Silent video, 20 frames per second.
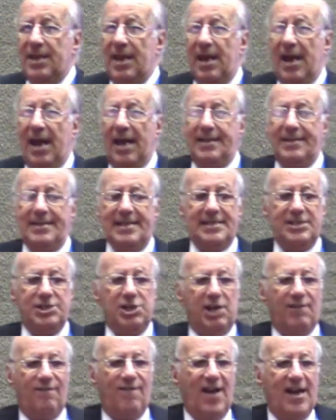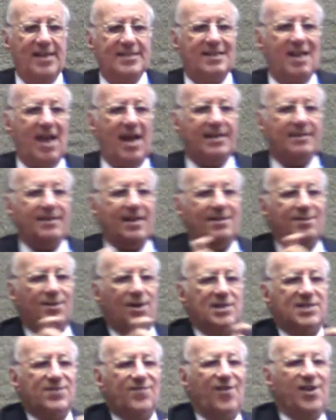and these jet fans, like, they
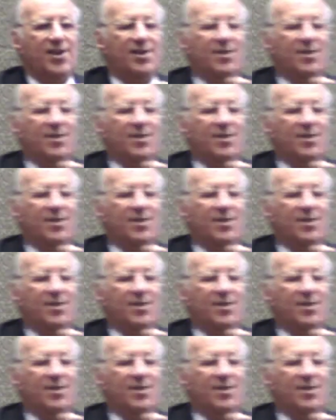transfer